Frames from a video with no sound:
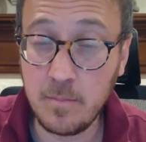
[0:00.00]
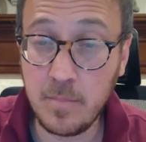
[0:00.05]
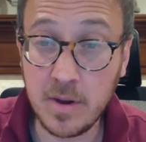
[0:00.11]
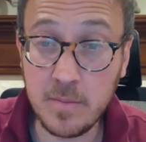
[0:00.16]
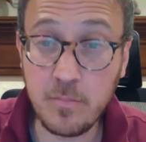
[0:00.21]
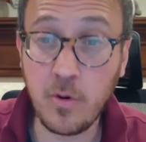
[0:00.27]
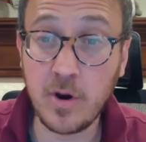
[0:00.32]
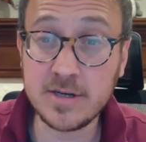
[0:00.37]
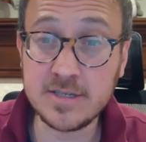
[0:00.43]

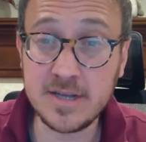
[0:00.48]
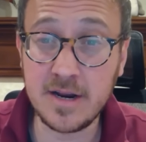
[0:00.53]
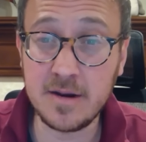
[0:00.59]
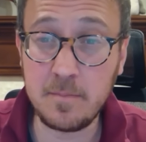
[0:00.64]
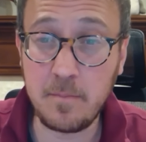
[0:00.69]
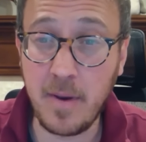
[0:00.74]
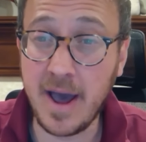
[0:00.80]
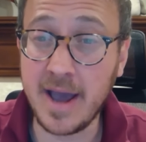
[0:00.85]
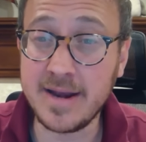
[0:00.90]
But
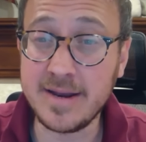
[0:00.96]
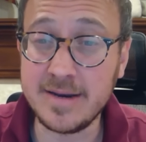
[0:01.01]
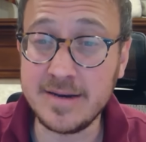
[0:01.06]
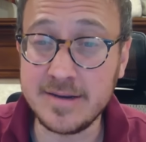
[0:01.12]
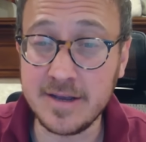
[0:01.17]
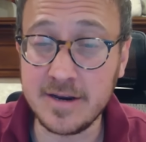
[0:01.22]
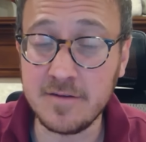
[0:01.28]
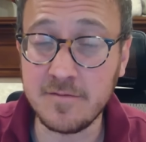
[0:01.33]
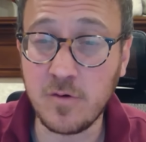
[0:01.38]
President Biden
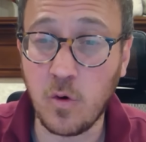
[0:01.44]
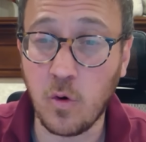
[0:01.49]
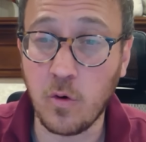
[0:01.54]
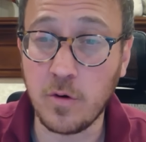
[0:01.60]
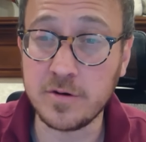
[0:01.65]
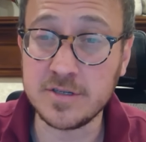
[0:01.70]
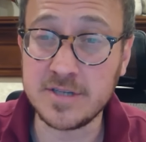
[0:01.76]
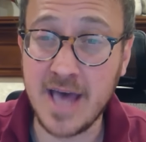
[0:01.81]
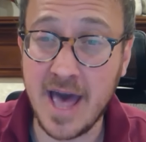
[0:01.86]
did, of
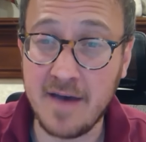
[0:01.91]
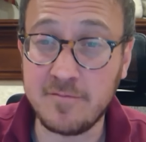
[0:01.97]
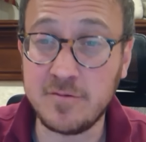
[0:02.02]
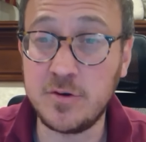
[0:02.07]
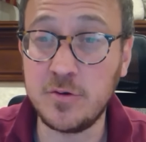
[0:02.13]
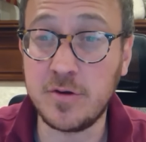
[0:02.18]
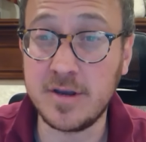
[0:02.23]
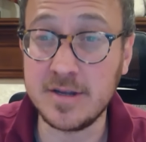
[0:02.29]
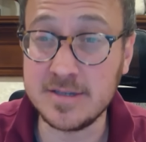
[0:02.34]
course, have
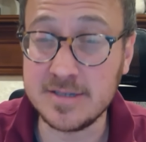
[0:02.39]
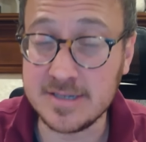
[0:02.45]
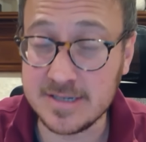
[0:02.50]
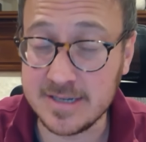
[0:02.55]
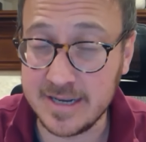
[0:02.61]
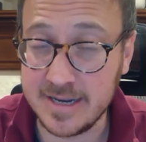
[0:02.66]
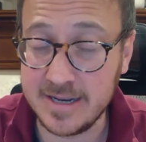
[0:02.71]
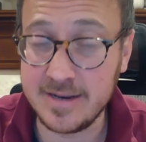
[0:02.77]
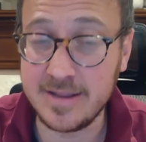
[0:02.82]
to
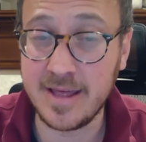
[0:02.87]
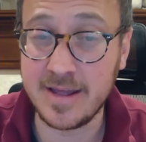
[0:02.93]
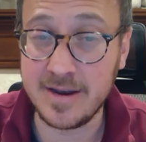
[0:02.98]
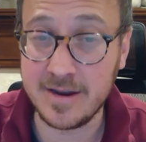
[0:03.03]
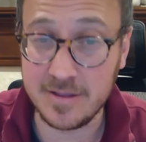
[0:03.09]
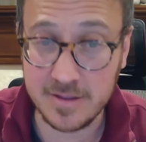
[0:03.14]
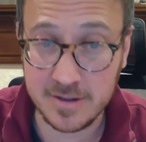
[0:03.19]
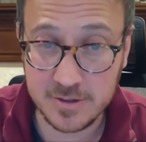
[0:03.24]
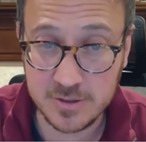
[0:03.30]
concede that
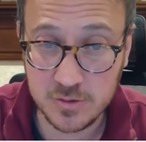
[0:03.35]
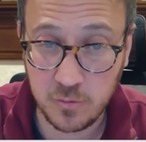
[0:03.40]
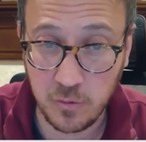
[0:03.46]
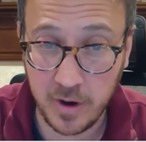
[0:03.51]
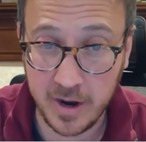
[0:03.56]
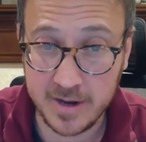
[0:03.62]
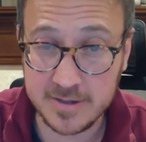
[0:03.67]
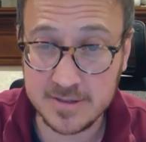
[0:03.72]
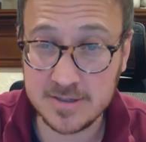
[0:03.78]
in this
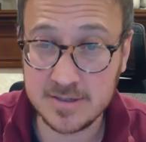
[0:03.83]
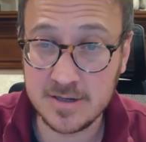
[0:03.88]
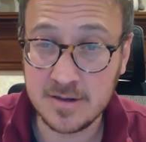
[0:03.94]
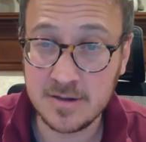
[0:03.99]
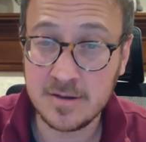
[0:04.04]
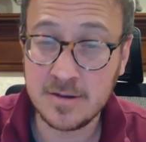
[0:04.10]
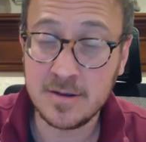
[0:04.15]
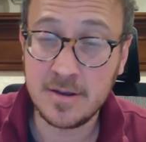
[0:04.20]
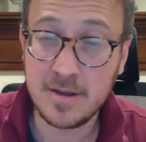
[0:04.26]
race,
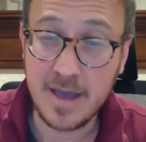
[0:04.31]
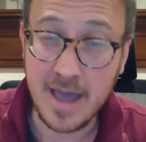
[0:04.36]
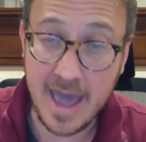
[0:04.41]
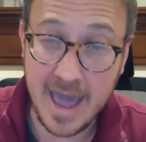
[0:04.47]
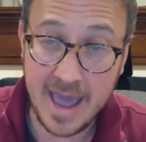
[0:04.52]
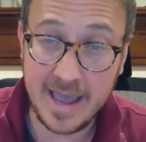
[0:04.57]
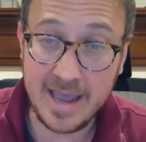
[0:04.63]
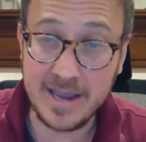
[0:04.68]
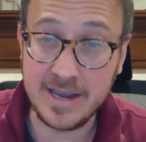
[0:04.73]

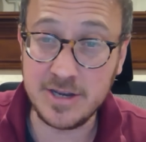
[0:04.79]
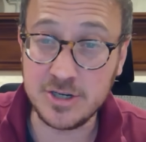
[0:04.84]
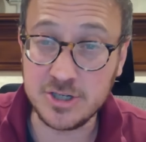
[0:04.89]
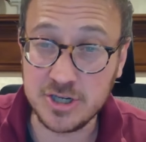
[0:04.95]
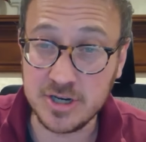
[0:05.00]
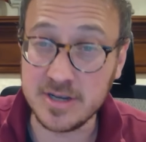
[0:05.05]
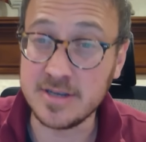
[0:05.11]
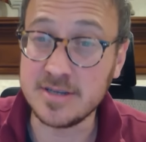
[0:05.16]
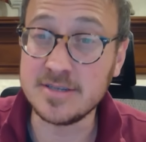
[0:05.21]

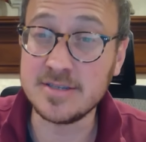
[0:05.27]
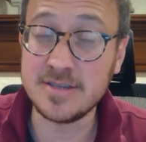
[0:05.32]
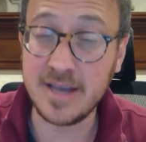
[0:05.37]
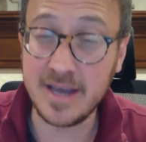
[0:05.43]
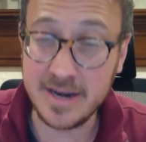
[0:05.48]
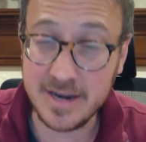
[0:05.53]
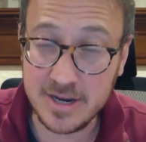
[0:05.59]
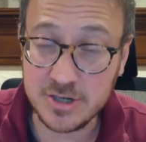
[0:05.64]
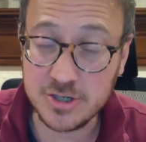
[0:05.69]
age is
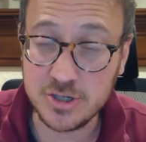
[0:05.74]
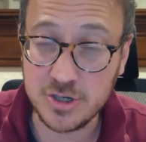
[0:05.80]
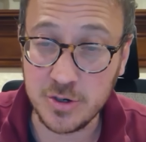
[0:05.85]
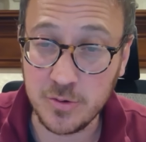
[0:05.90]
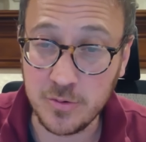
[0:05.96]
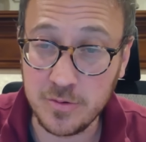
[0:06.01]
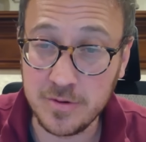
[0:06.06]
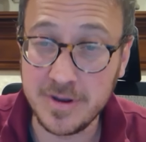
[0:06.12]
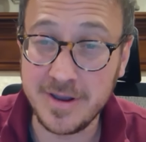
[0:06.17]
an
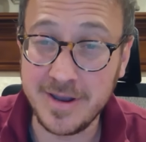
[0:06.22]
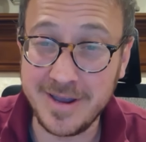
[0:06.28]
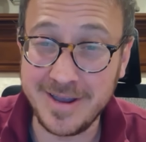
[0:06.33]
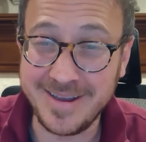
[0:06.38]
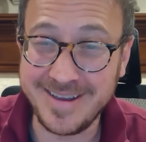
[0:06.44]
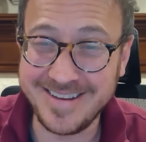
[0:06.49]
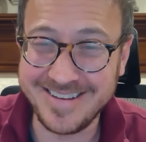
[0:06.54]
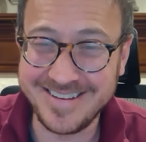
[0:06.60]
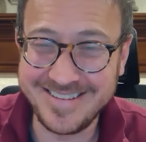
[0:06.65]
issue.
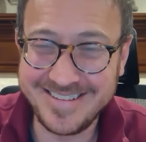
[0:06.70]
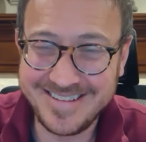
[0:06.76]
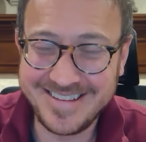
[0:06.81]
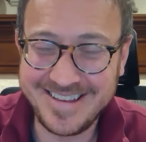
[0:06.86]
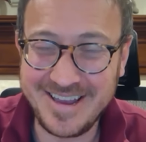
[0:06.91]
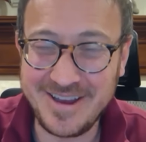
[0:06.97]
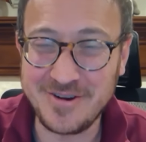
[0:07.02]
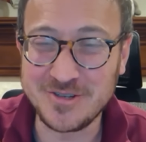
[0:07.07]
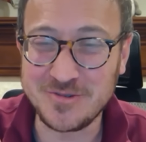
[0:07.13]

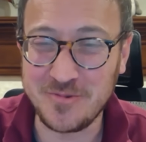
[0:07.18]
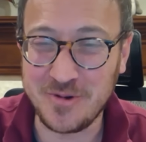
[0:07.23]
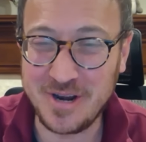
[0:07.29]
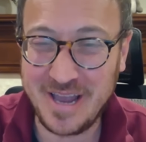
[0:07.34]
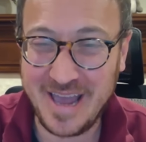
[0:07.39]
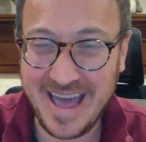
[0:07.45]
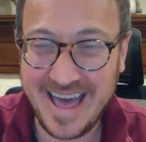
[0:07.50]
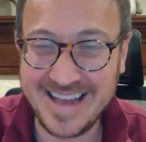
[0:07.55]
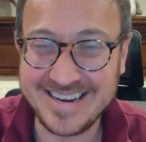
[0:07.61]
Here's what
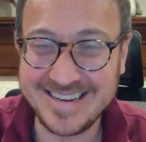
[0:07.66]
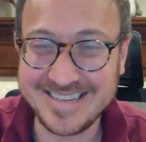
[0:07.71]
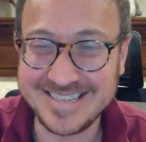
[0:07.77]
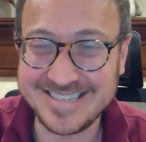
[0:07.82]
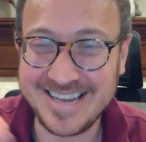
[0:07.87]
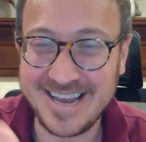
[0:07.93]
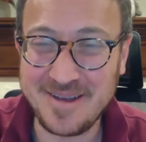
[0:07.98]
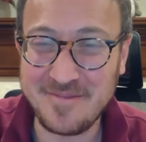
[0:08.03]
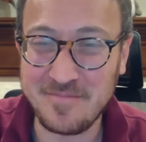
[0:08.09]
he had to
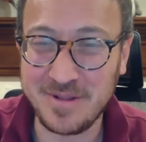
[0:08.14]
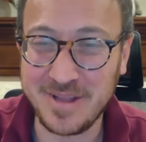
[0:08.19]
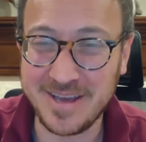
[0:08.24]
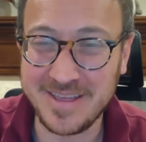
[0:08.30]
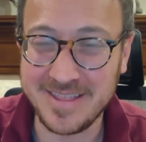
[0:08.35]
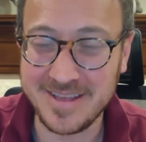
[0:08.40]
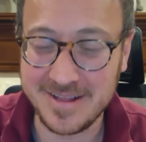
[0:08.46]
say. Play the